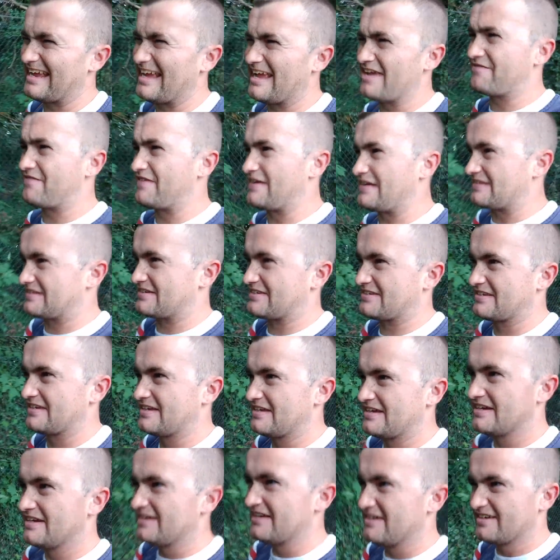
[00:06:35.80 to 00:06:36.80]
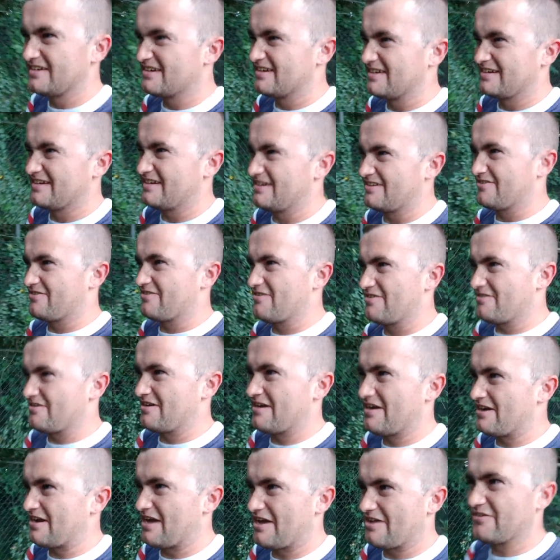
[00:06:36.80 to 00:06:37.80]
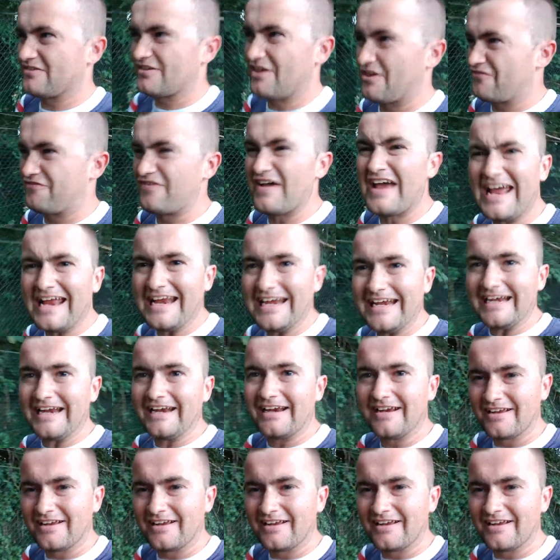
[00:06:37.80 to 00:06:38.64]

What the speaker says: if it's a thing,